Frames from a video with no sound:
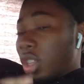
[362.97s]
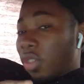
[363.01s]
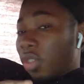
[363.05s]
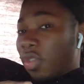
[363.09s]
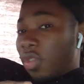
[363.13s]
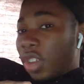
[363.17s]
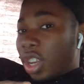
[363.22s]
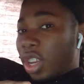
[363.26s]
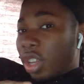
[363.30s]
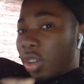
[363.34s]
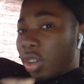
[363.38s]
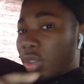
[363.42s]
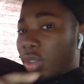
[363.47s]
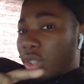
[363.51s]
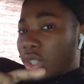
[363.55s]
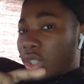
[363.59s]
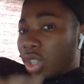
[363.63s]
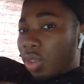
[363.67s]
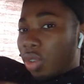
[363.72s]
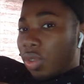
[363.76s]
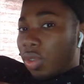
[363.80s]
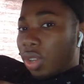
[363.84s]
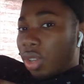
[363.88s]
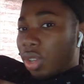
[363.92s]
video
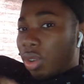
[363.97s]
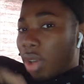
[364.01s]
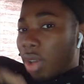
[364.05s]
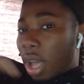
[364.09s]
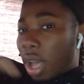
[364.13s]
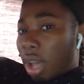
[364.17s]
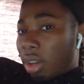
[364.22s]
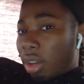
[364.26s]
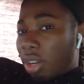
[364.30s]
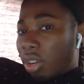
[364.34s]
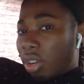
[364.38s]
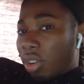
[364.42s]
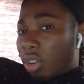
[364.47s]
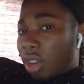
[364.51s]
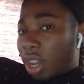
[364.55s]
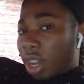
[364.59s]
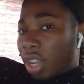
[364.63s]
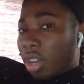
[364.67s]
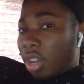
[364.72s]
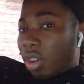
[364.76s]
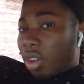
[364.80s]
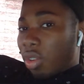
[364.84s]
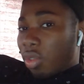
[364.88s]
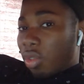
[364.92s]
showing you how to create
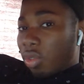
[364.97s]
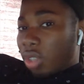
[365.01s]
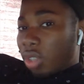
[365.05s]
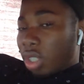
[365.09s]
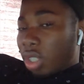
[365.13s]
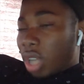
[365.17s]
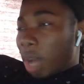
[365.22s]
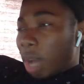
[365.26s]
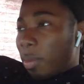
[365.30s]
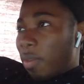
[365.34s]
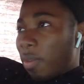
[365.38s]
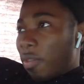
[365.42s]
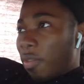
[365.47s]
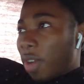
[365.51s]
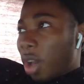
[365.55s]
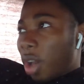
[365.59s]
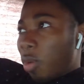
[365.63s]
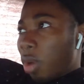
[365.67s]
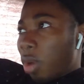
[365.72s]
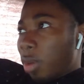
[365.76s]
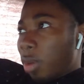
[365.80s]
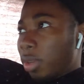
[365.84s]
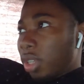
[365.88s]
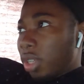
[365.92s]
your own Shopify
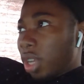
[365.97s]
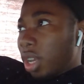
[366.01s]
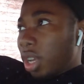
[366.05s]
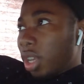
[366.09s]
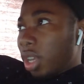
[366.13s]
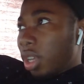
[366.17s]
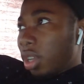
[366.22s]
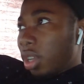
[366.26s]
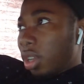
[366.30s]
website.